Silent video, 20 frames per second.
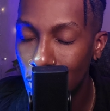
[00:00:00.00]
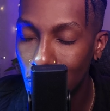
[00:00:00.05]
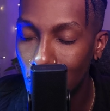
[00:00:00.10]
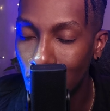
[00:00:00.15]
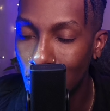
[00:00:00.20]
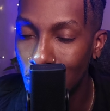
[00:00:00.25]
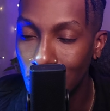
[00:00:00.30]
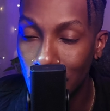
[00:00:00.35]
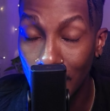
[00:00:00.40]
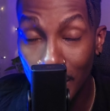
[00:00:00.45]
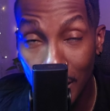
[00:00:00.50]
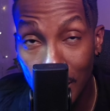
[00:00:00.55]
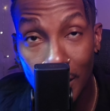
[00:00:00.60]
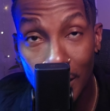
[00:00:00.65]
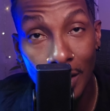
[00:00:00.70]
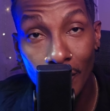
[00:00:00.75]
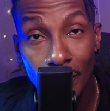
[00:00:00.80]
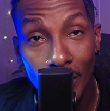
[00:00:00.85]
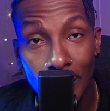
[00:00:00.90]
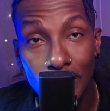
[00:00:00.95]
is neither
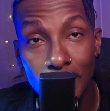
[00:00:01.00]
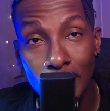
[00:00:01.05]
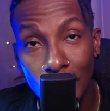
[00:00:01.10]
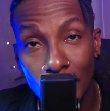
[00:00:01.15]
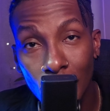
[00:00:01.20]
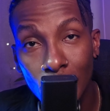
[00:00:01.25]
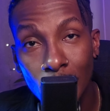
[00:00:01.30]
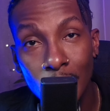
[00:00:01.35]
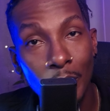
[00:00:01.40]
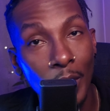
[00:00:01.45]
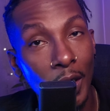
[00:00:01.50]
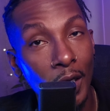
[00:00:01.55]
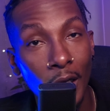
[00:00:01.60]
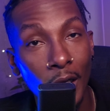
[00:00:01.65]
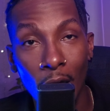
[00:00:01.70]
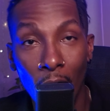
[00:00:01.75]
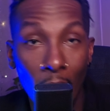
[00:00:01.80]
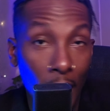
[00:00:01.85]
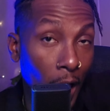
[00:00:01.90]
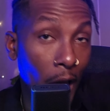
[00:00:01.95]
of those things. But
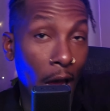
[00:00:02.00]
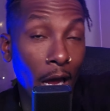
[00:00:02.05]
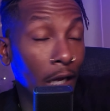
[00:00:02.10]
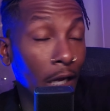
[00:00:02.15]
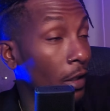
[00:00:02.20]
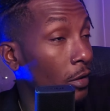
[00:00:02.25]
hey,